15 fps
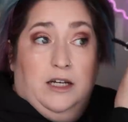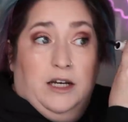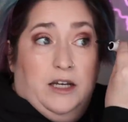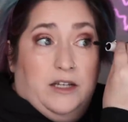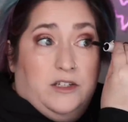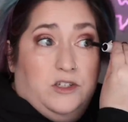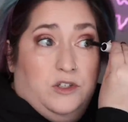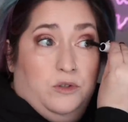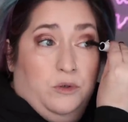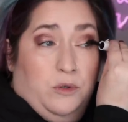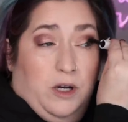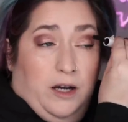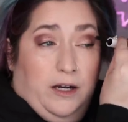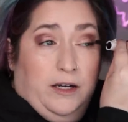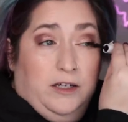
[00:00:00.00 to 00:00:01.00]
I do
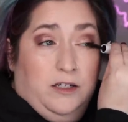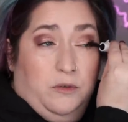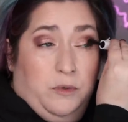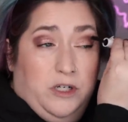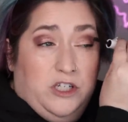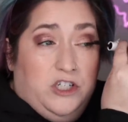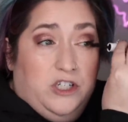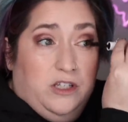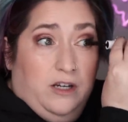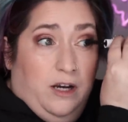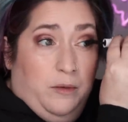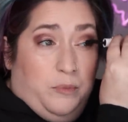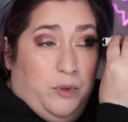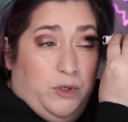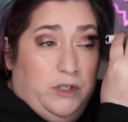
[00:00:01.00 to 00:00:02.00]
kind of wish that I
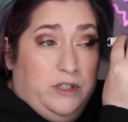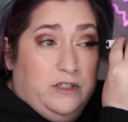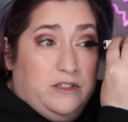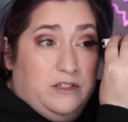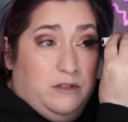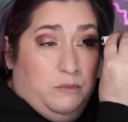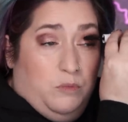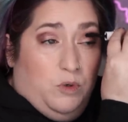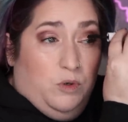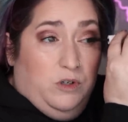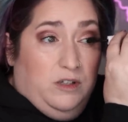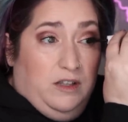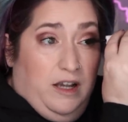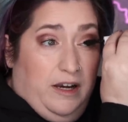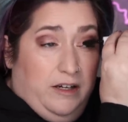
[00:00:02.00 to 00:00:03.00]
put some
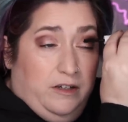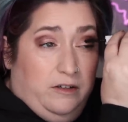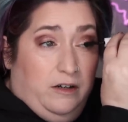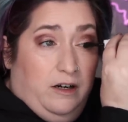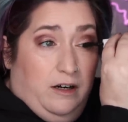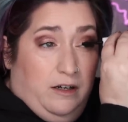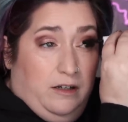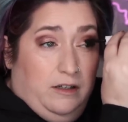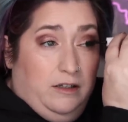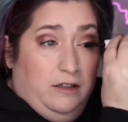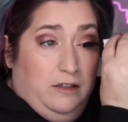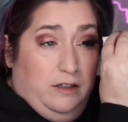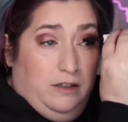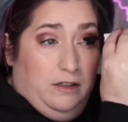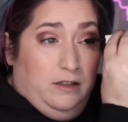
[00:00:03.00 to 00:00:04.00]
more liner
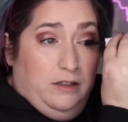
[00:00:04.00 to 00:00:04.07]
on.